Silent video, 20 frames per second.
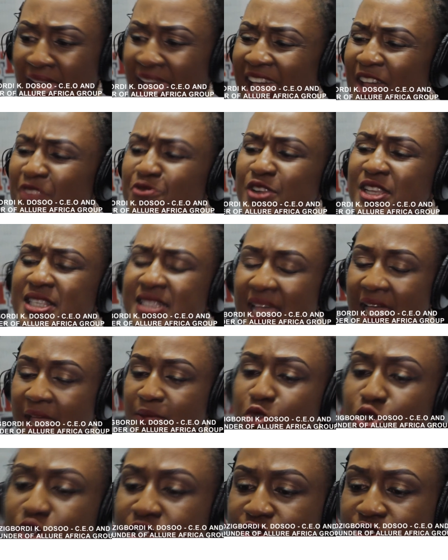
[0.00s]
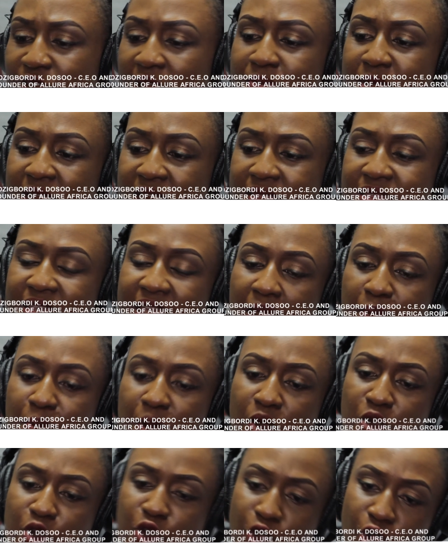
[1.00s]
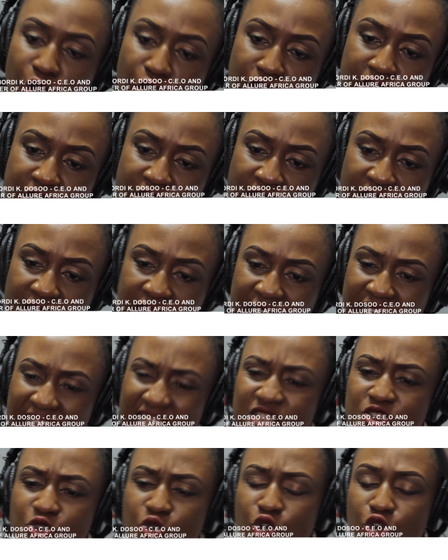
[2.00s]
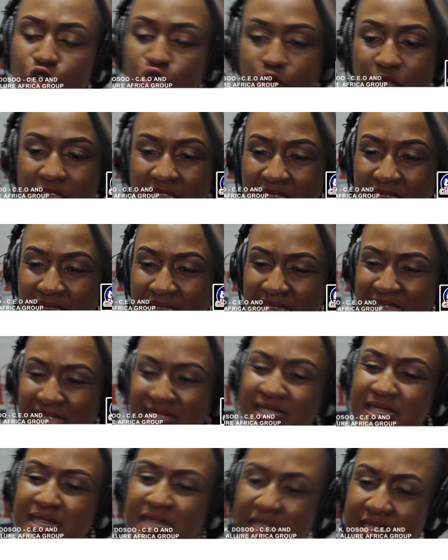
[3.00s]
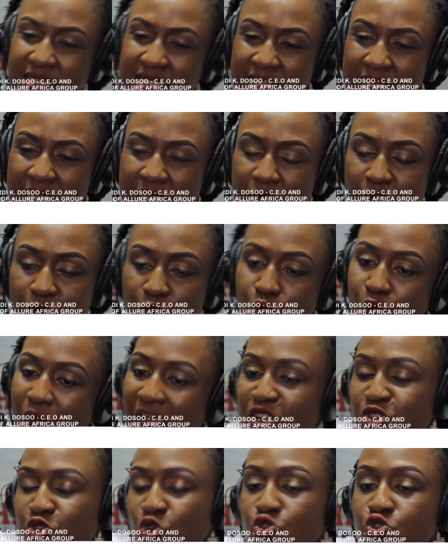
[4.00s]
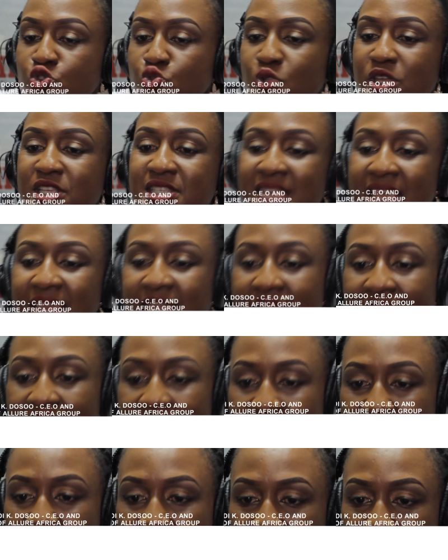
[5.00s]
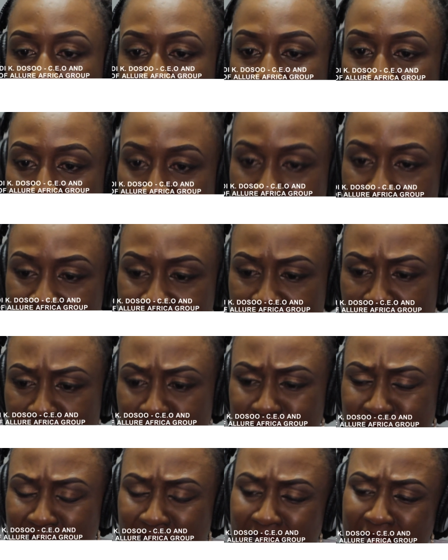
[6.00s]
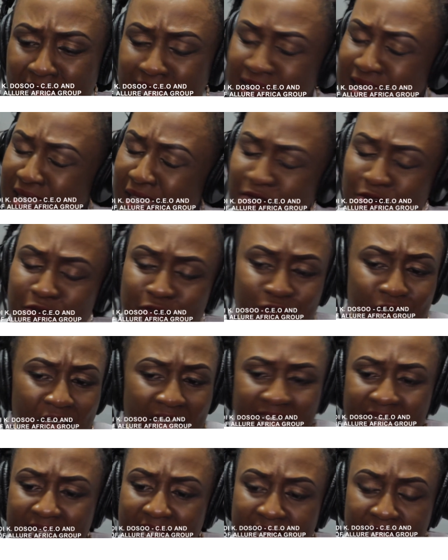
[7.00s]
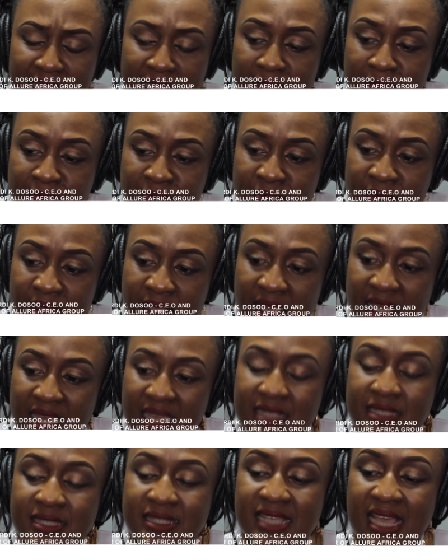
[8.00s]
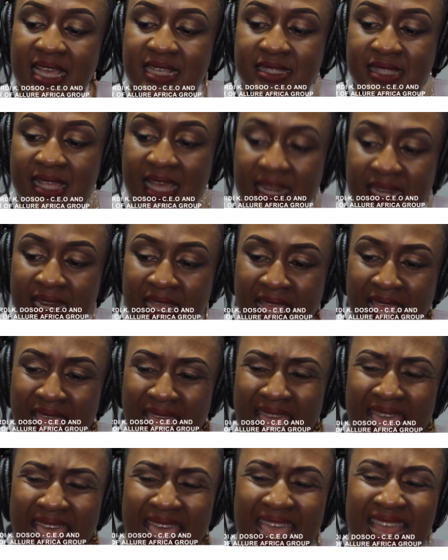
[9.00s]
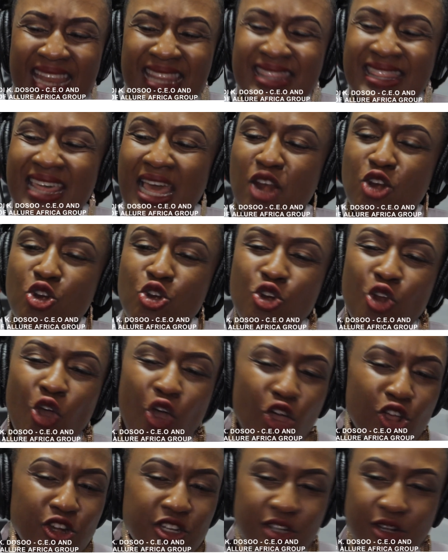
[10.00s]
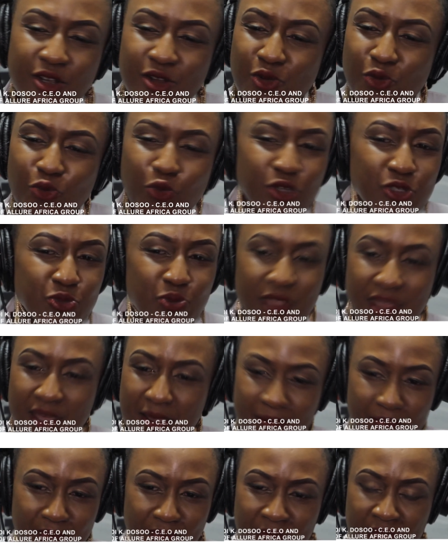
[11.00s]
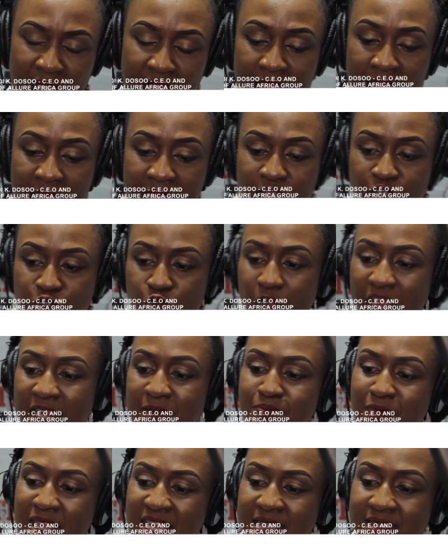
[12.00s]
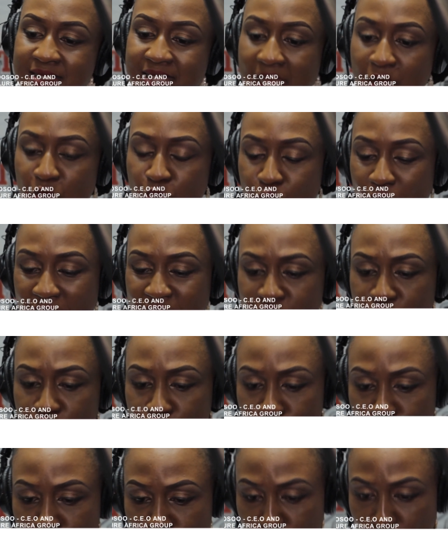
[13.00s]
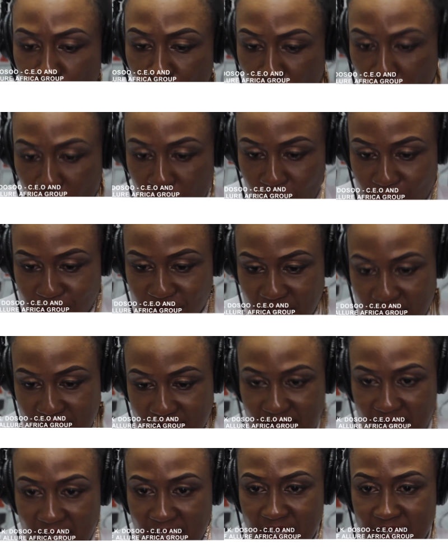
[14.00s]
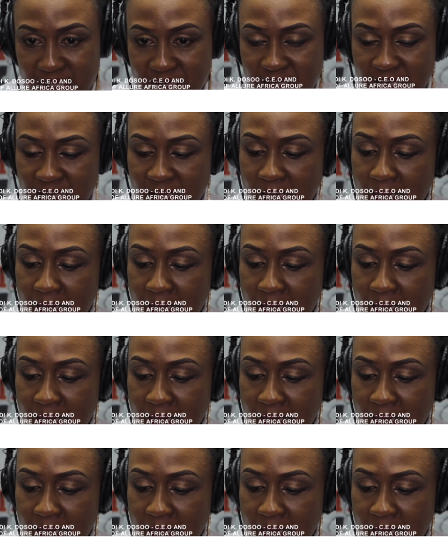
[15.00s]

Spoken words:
every time you describe anything about God, is good looking, is neat. Why don't we take care of ourselves? Then finally, it says that, and the Lord was with him. So it means that when you do all of these things,